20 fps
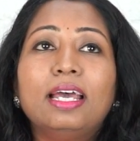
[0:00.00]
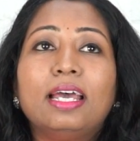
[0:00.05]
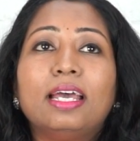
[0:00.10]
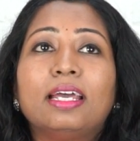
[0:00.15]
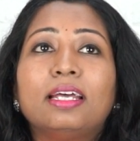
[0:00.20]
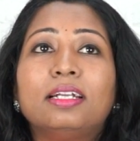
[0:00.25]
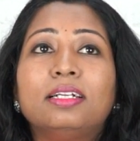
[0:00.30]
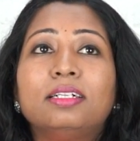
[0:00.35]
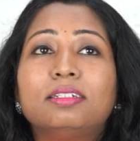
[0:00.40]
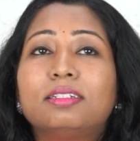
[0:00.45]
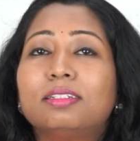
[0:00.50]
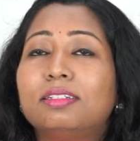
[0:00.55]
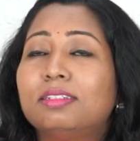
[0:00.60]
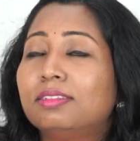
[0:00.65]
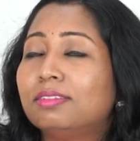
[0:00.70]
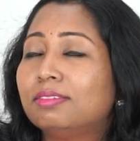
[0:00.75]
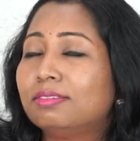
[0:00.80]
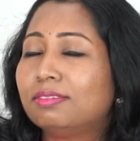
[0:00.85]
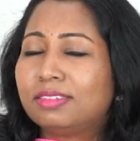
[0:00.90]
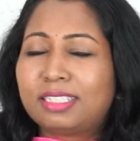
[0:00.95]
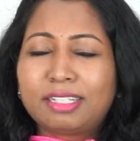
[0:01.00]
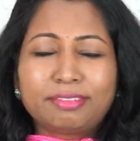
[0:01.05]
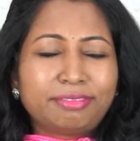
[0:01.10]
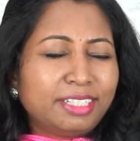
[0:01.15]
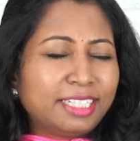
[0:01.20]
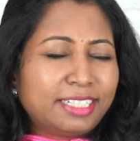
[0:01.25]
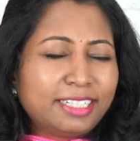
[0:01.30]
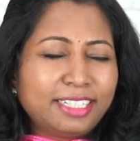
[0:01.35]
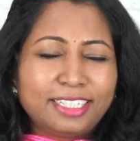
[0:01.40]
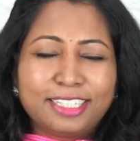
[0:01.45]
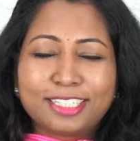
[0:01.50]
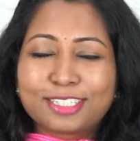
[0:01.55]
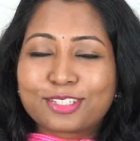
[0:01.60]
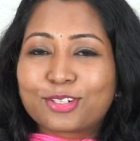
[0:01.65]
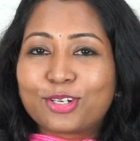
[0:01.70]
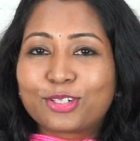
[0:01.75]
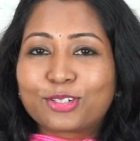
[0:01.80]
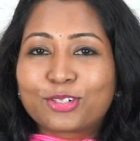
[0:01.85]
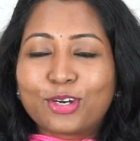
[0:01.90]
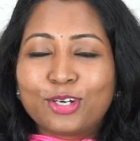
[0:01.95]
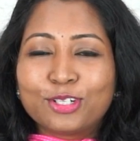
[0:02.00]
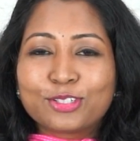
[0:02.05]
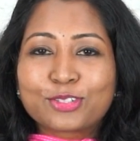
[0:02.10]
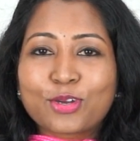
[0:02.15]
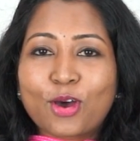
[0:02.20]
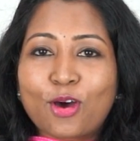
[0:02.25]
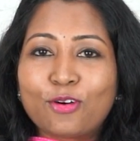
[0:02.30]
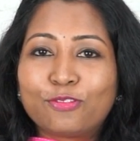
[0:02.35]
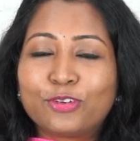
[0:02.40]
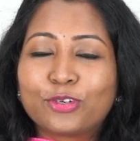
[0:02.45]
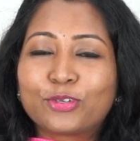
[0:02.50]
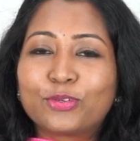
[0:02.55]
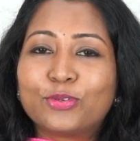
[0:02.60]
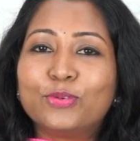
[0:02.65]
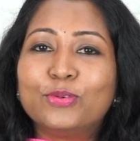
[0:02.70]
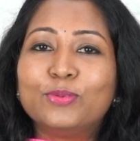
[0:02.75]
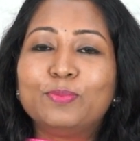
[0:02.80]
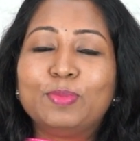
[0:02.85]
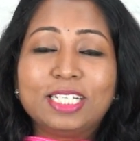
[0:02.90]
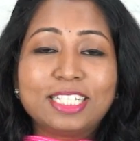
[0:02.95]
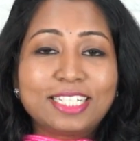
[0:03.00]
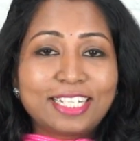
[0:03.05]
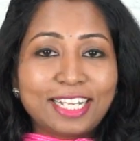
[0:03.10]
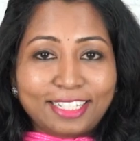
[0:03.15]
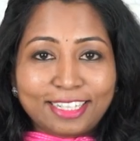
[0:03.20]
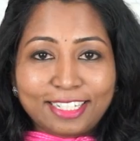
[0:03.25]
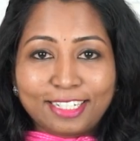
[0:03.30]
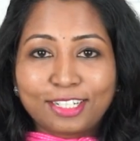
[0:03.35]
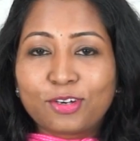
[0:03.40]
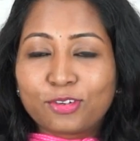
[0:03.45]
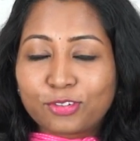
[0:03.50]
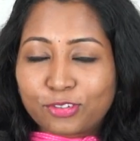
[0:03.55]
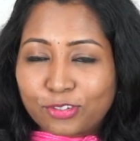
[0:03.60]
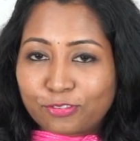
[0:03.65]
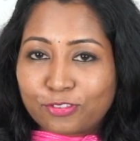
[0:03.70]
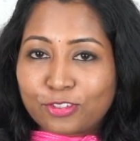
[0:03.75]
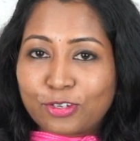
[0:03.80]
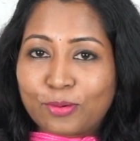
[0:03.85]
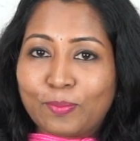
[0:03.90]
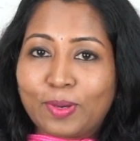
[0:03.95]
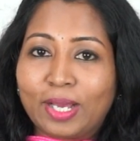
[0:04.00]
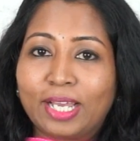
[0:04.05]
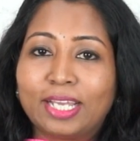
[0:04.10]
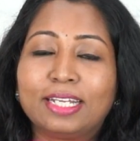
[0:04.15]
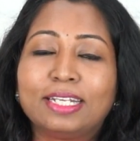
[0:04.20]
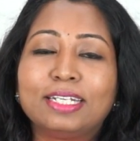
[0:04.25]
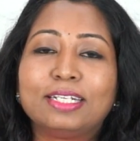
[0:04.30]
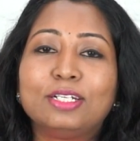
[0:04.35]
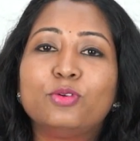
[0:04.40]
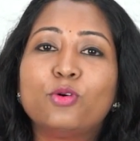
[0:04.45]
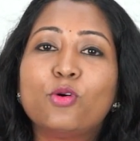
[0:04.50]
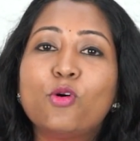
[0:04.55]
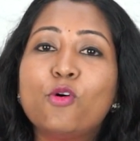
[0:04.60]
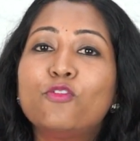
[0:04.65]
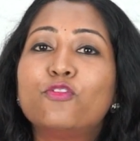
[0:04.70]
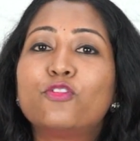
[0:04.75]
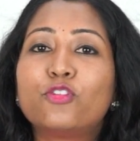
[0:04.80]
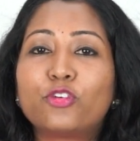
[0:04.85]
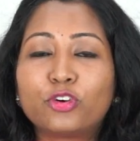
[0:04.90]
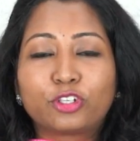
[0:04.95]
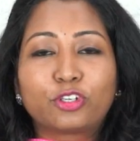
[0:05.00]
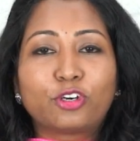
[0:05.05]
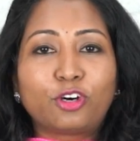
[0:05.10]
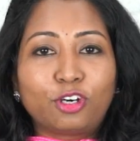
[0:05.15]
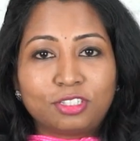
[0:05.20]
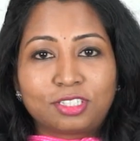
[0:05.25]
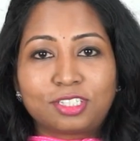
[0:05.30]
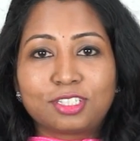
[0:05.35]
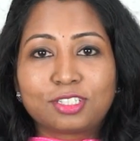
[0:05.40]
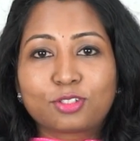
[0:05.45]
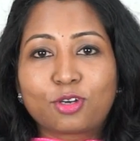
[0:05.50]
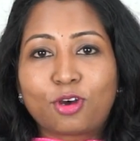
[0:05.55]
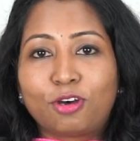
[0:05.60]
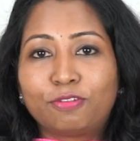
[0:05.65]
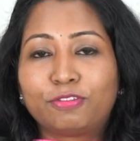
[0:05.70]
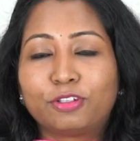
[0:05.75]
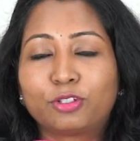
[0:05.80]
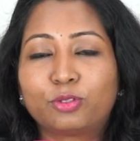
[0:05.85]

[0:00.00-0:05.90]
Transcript: And definitely it does not cause cough or cold. Please take that out of your mind. No food causes cough or